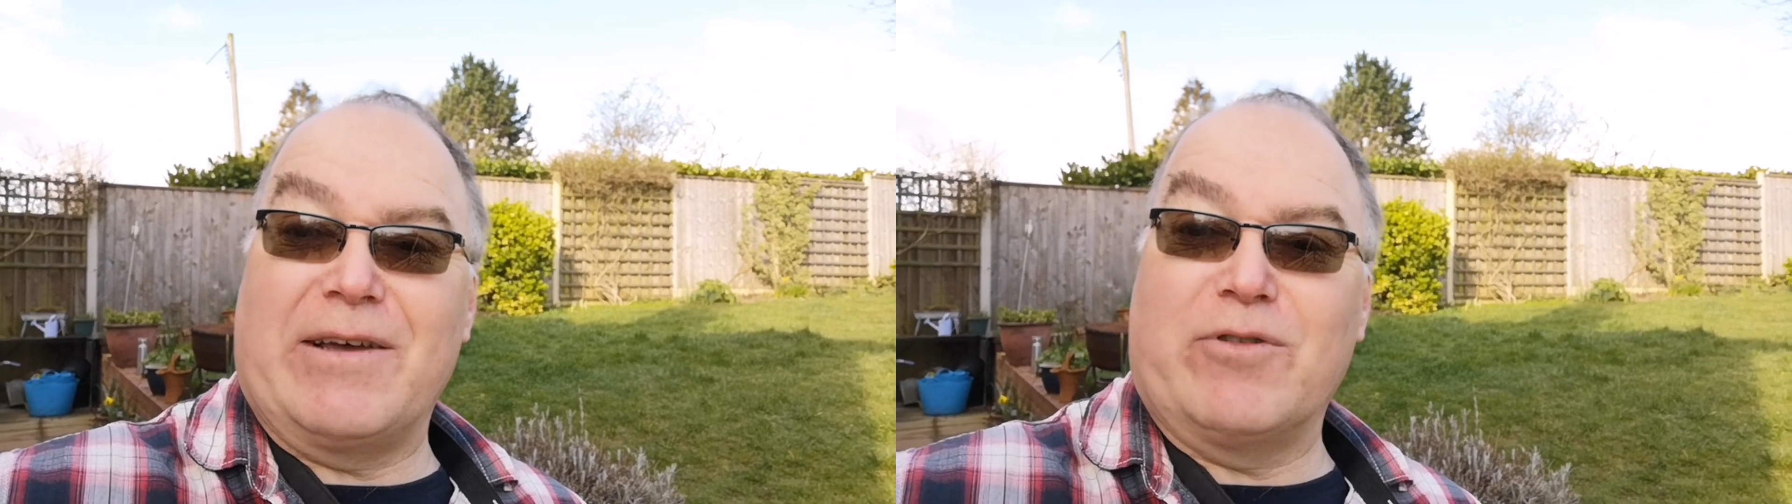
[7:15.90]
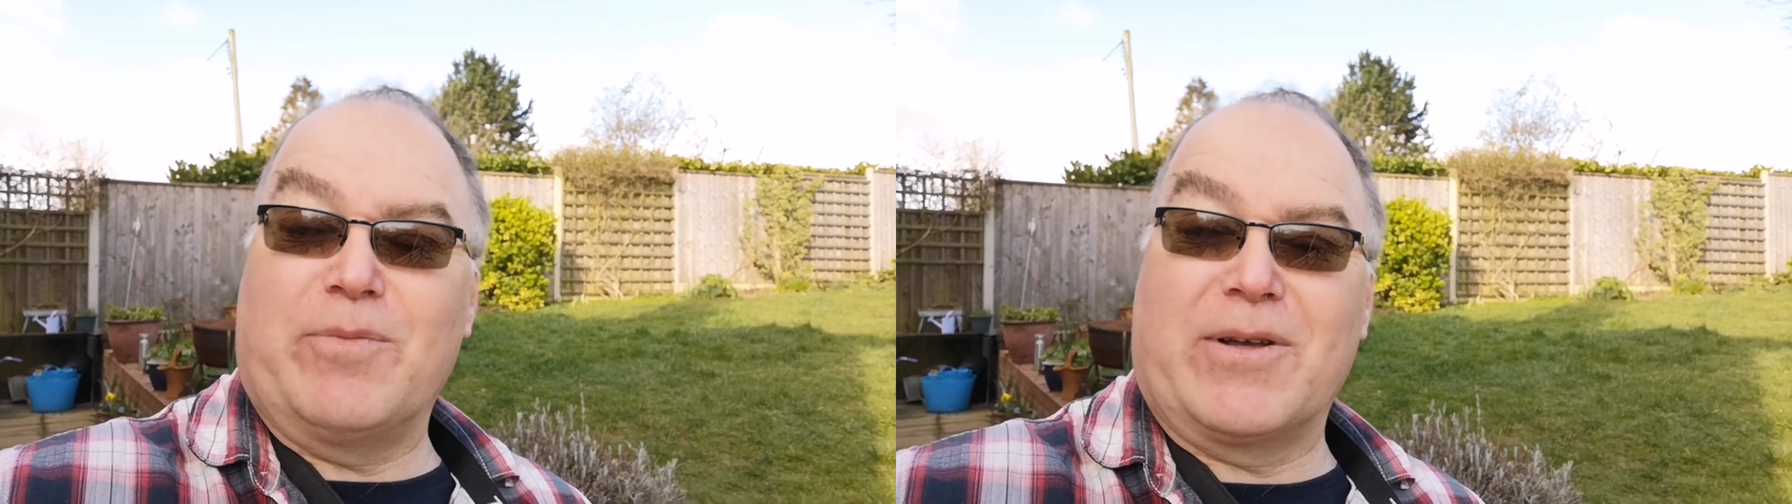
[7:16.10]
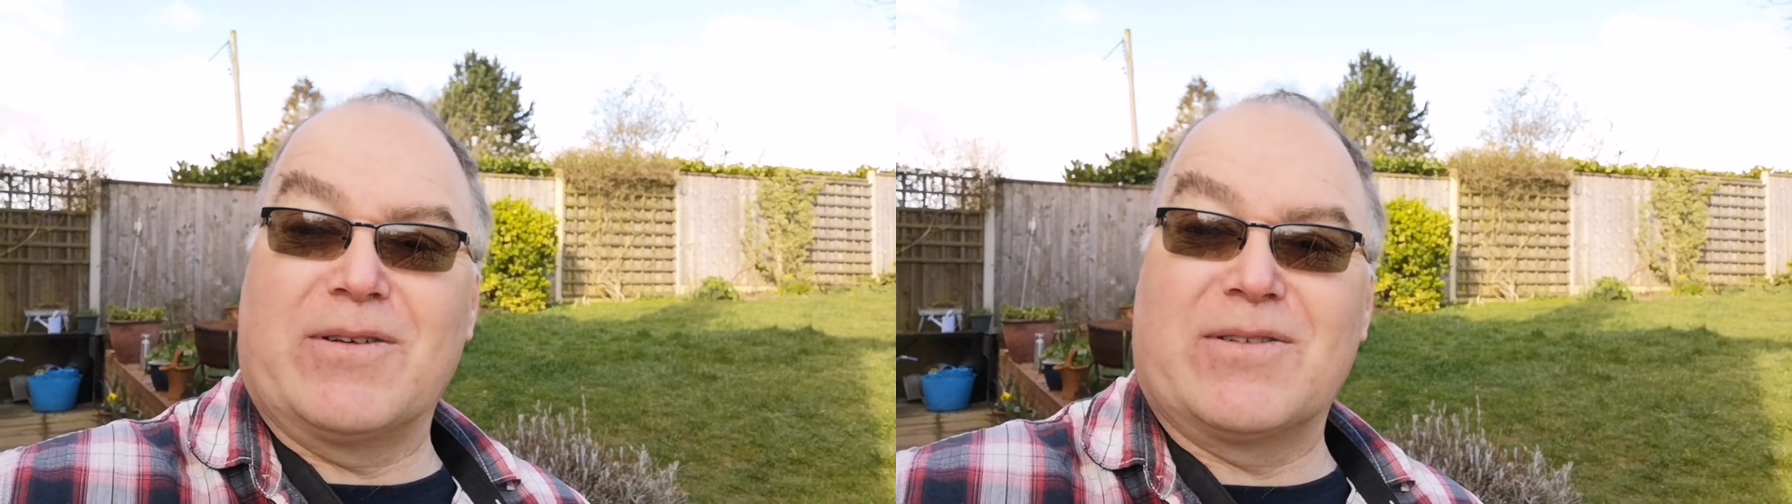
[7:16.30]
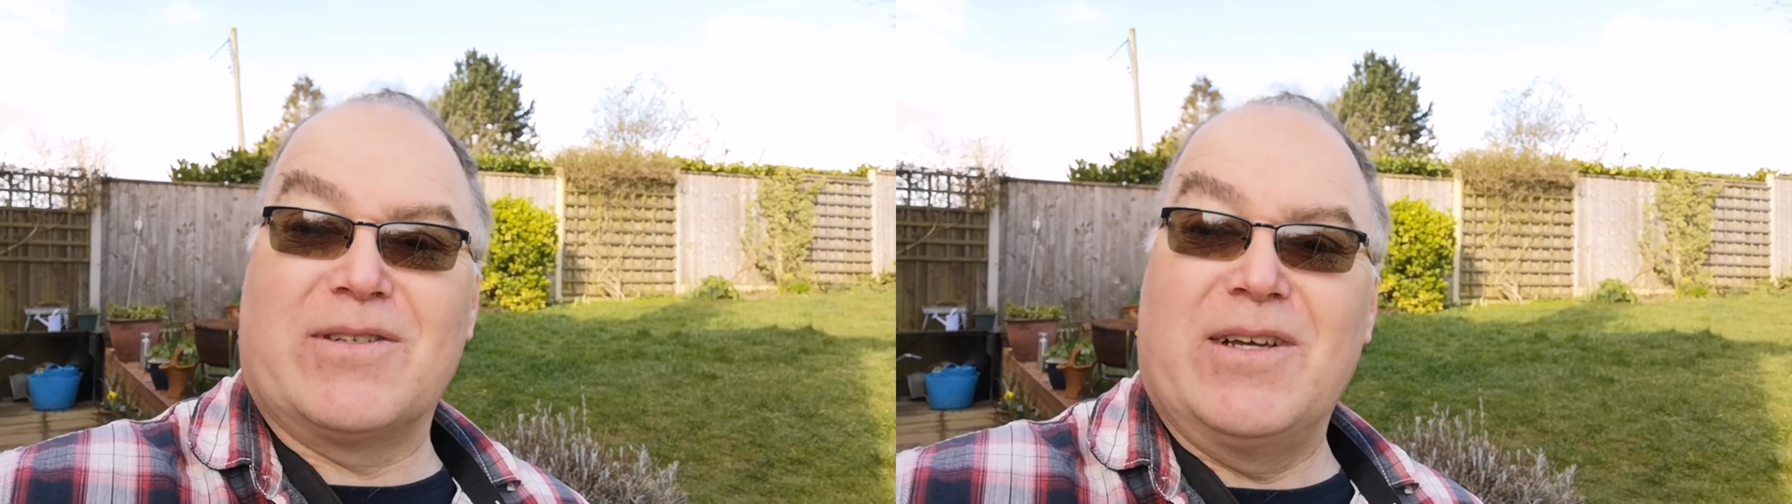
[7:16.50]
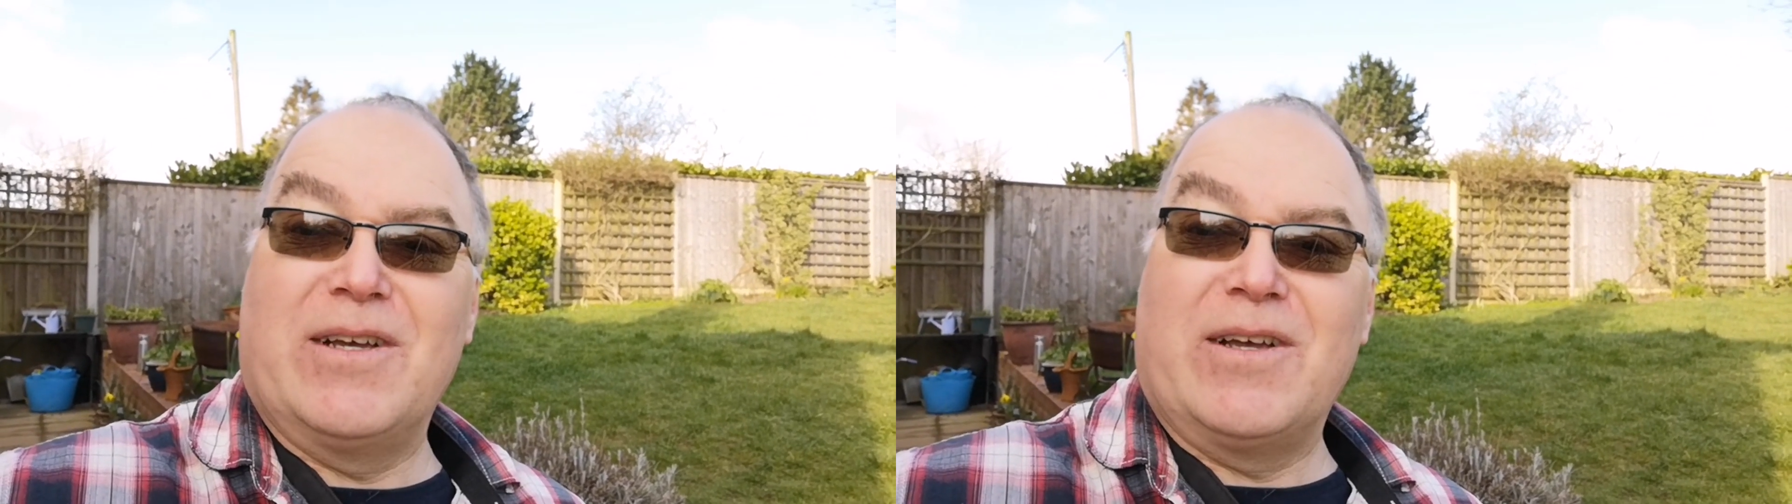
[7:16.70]
level because
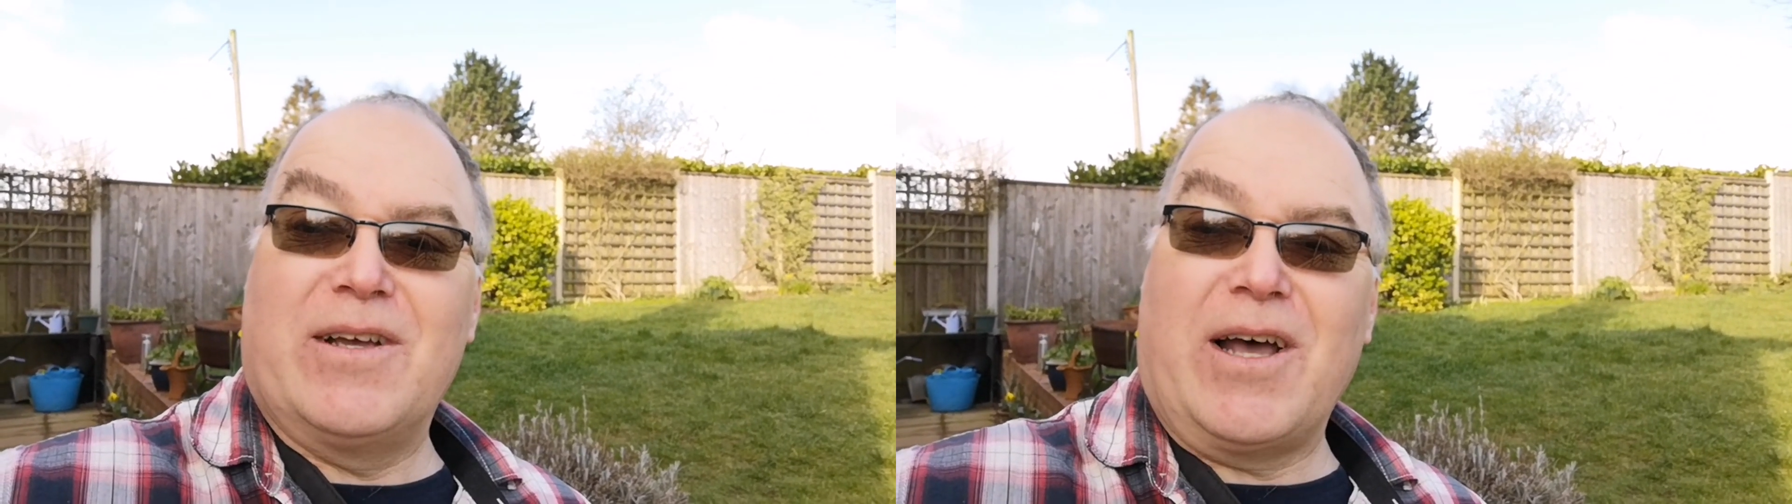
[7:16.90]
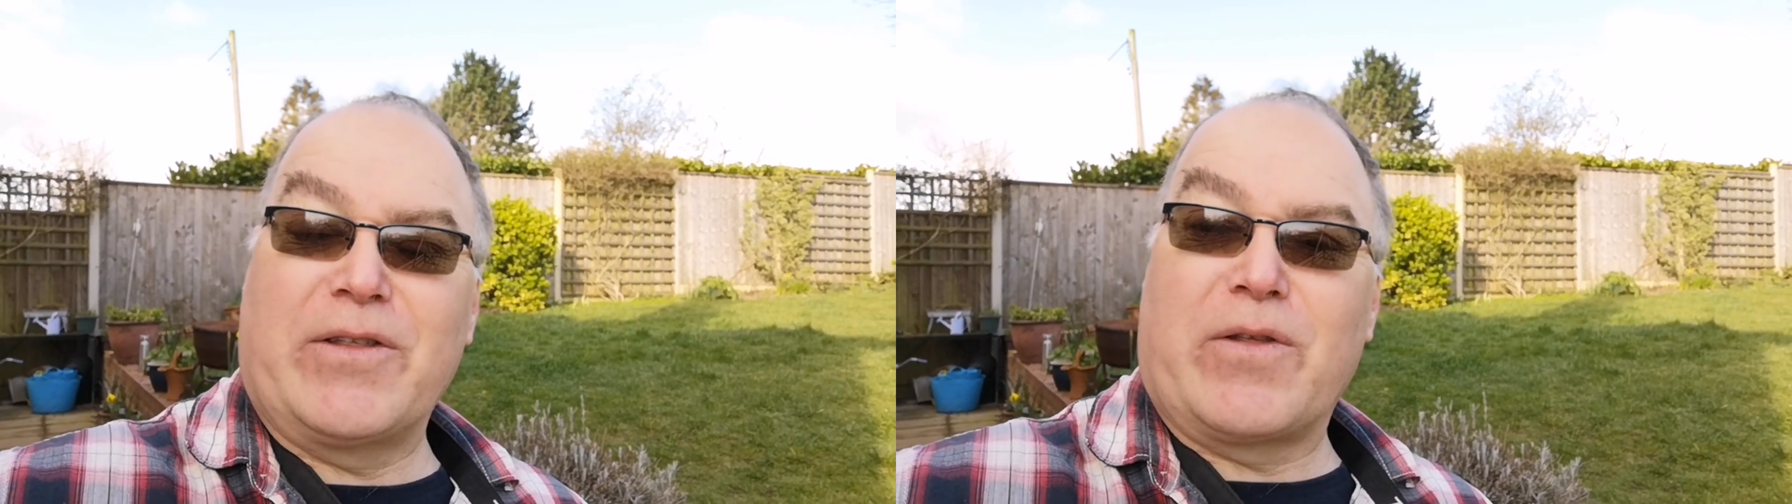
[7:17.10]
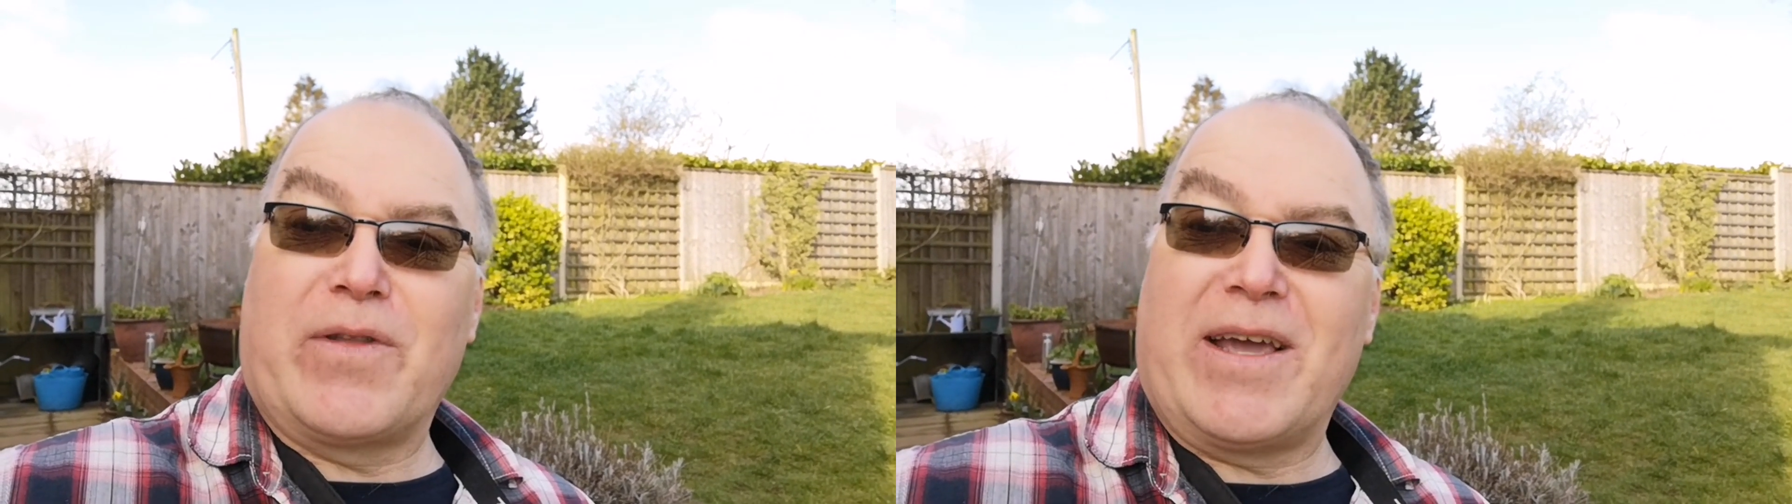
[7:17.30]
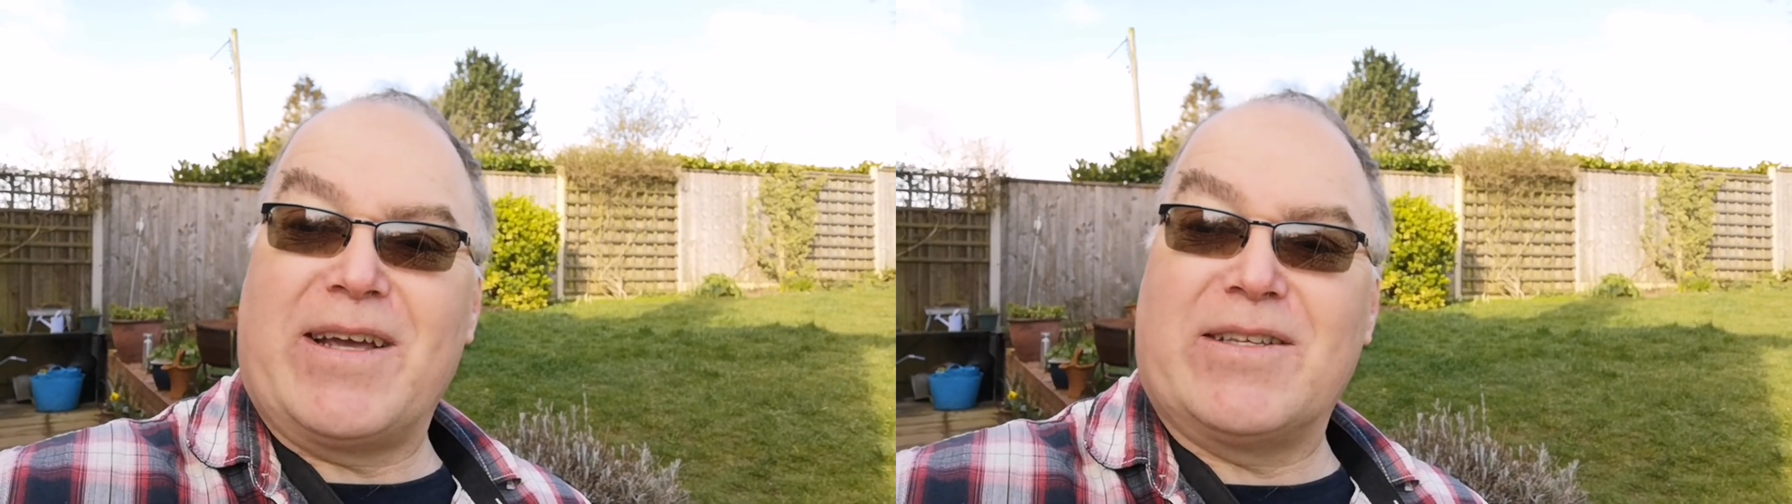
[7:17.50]
other than that,